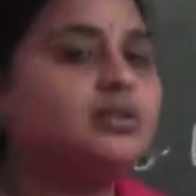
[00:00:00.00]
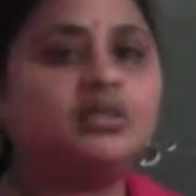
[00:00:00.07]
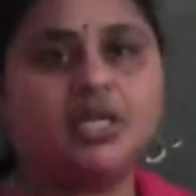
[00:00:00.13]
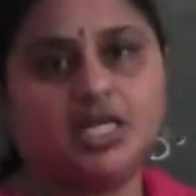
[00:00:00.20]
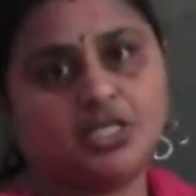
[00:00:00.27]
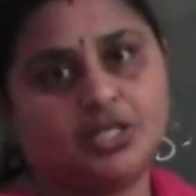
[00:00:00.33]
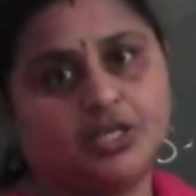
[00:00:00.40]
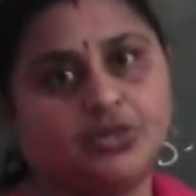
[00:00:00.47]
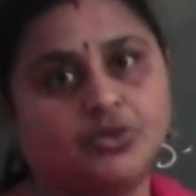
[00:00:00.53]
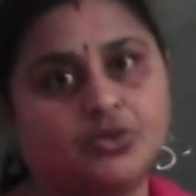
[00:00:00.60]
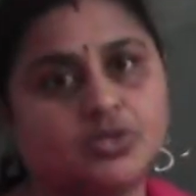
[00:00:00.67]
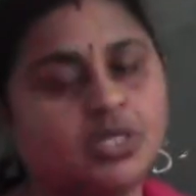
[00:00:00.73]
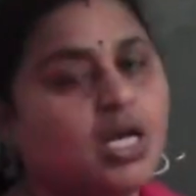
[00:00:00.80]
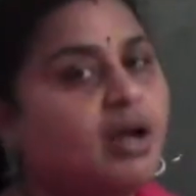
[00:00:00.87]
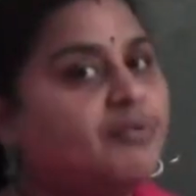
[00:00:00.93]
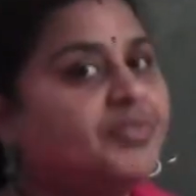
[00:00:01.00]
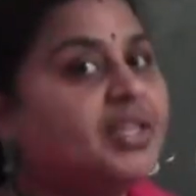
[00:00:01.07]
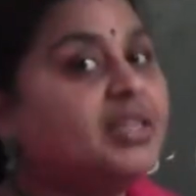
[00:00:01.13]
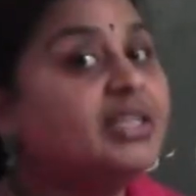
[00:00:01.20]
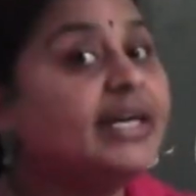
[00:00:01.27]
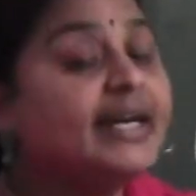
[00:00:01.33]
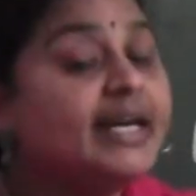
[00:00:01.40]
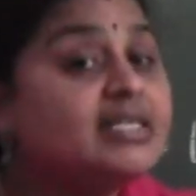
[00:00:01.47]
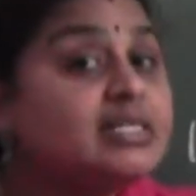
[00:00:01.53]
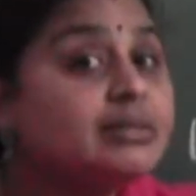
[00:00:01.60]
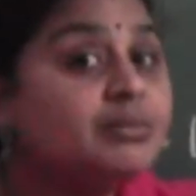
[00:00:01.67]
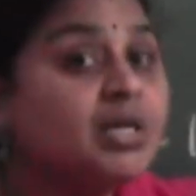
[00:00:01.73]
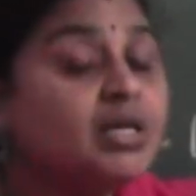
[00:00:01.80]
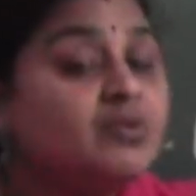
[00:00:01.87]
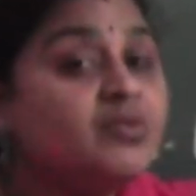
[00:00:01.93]
3 zeros. Then the
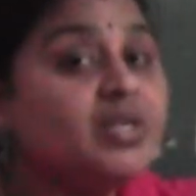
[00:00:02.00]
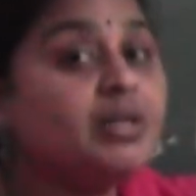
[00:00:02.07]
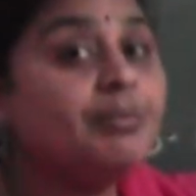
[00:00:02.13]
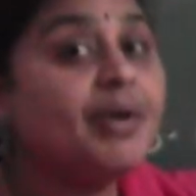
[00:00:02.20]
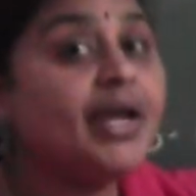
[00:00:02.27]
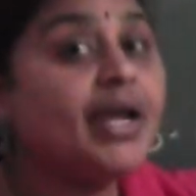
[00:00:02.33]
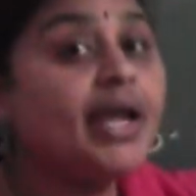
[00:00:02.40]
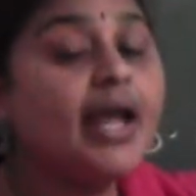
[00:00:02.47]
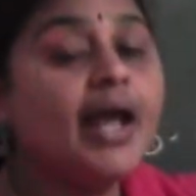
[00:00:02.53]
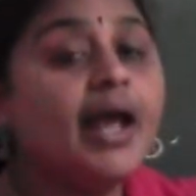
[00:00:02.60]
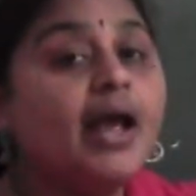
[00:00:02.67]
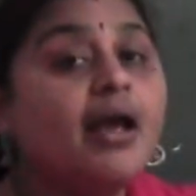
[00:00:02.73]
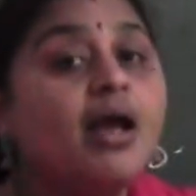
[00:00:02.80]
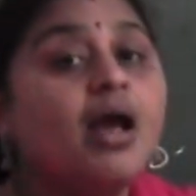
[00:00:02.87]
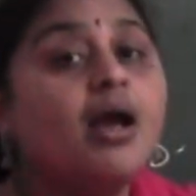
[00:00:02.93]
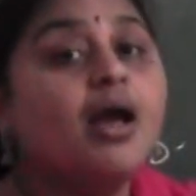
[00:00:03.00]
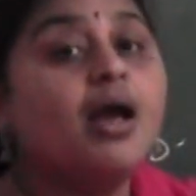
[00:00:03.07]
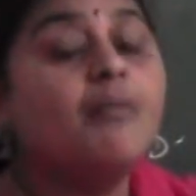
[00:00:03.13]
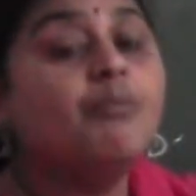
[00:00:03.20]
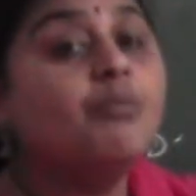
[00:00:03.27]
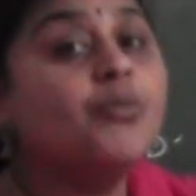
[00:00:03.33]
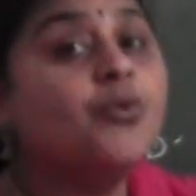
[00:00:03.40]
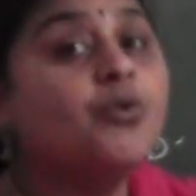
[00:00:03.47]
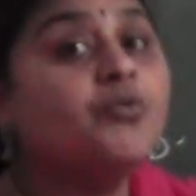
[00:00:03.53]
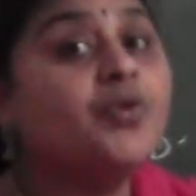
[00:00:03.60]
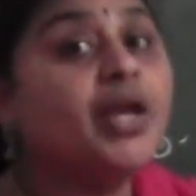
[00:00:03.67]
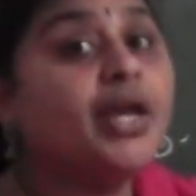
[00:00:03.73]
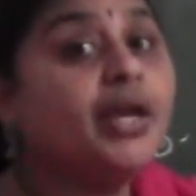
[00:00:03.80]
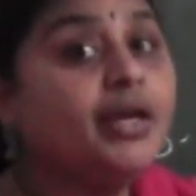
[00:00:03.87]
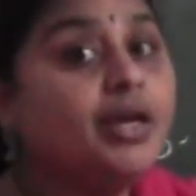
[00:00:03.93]
decimal will be
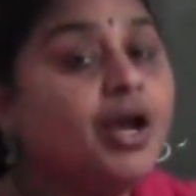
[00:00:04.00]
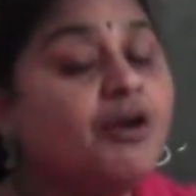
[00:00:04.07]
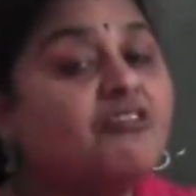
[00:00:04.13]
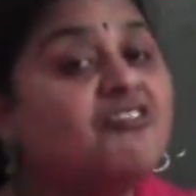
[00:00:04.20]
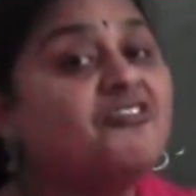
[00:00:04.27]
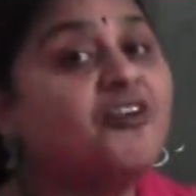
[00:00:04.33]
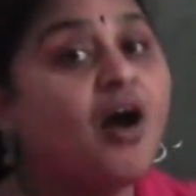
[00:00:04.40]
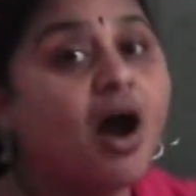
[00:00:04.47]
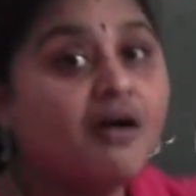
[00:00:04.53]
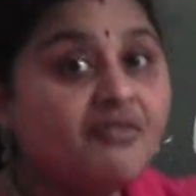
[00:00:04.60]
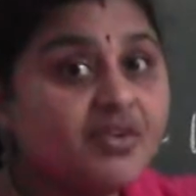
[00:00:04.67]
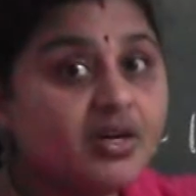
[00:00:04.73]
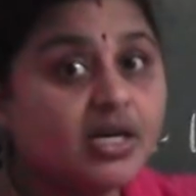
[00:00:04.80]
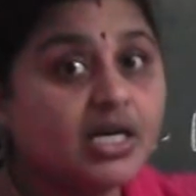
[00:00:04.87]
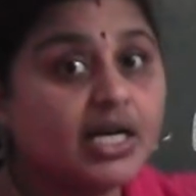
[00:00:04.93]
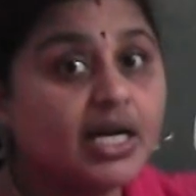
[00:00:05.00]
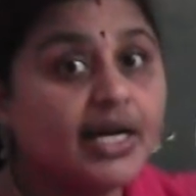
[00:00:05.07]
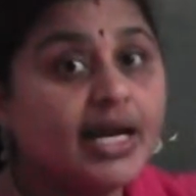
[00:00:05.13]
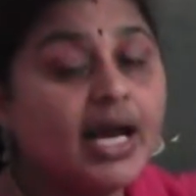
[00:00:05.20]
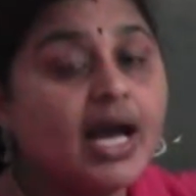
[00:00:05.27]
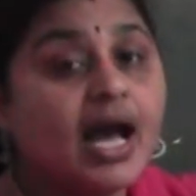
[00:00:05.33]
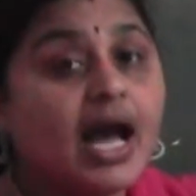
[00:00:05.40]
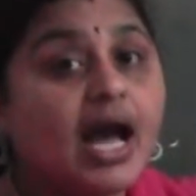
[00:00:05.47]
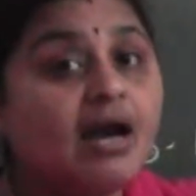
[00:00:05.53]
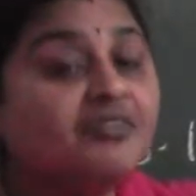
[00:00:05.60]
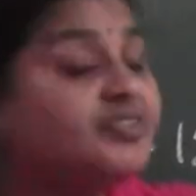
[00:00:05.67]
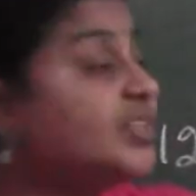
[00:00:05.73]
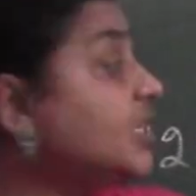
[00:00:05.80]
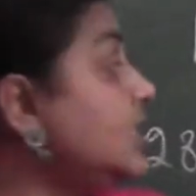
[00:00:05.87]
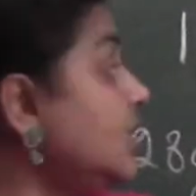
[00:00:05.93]
moving forward
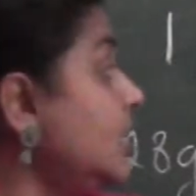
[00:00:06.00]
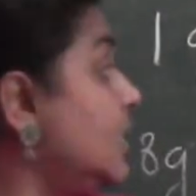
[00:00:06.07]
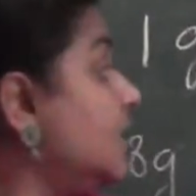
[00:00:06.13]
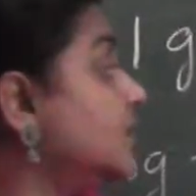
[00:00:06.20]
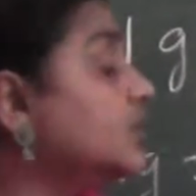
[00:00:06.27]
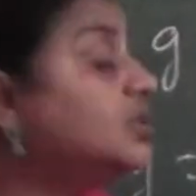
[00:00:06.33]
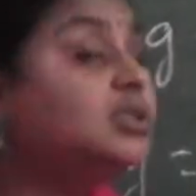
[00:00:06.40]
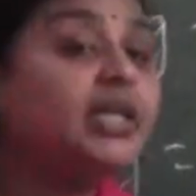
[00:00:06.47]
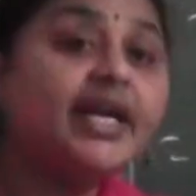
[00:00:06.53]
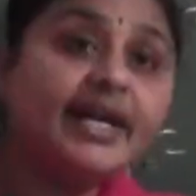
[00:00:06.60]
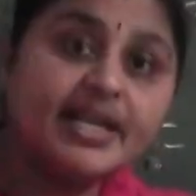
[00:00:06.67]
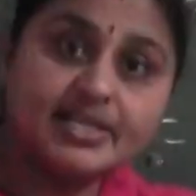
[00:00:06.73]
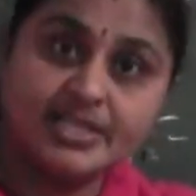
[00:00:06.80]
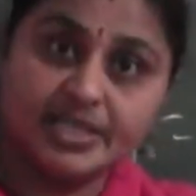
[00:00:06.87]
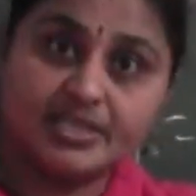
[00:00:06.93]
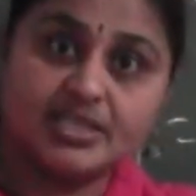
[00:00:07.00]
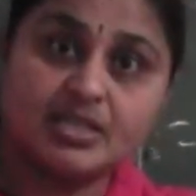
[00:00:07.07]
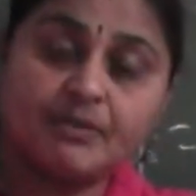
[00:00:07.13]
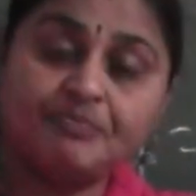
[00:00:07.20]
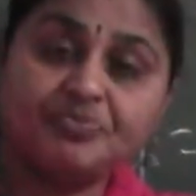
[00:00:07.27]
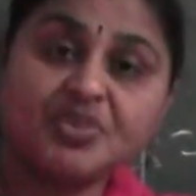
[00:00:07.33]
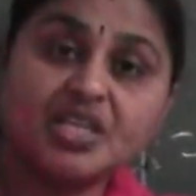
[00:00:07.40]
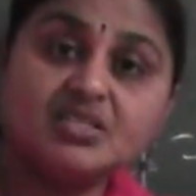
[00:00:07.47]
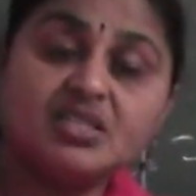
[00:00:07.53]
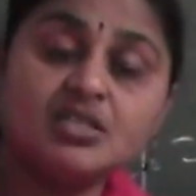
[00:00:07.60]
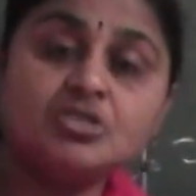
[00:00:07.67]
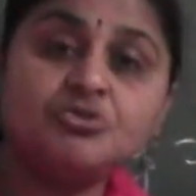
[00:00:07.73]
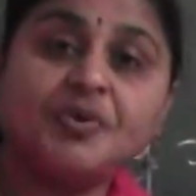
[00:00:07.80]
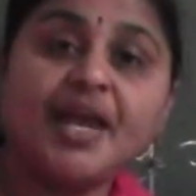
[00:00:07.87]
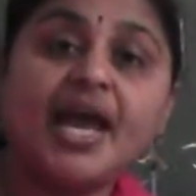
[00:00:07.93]
after 3 digits,
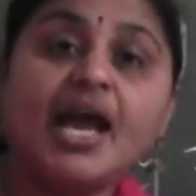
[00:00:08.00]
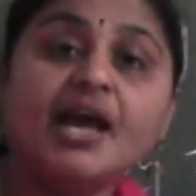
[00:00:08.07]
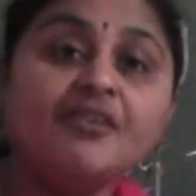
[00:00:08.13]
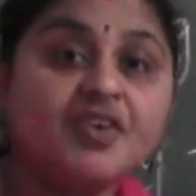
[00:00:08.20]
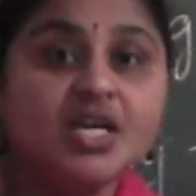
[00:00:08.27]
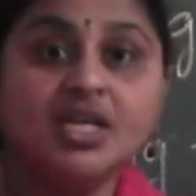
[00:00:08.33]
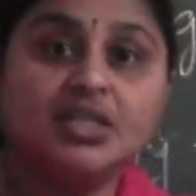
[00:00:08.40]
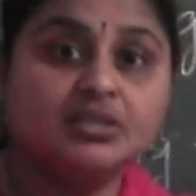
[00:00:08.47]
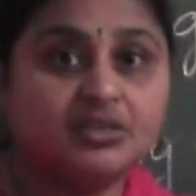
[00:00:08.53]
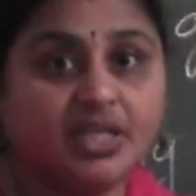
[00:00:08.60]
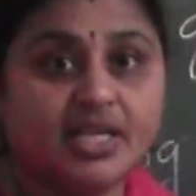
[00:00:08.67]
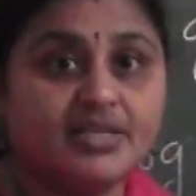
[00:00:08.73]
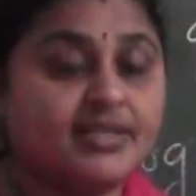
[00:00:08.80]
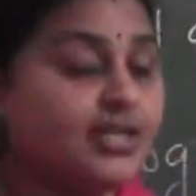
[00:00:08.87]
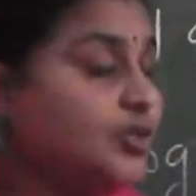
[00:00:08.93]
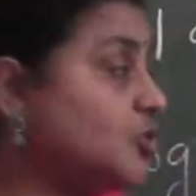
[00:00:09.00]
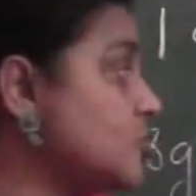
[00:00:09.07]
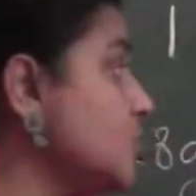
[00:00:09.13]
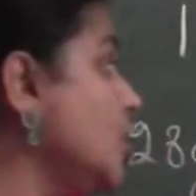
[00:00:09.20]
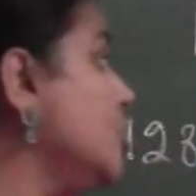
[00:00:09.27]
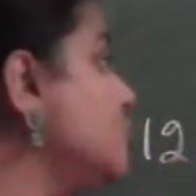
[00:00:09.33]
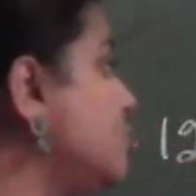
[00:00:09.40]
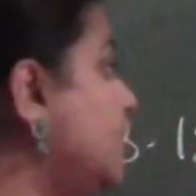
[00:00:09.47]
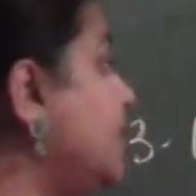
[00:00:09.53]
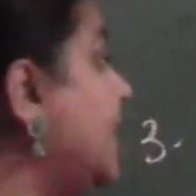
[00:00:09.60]
since we have 3 zeros. So